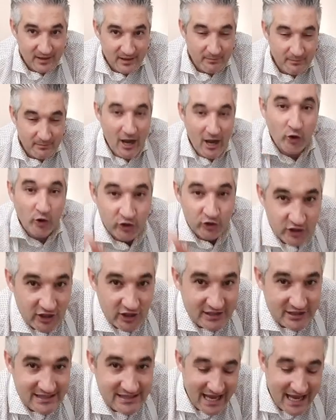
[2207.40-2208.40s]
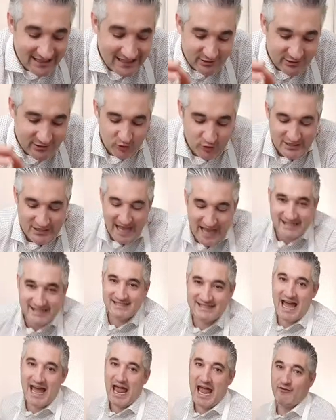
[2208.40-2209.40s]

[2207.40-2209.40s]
But on Thursday, it's Suzanne's day. For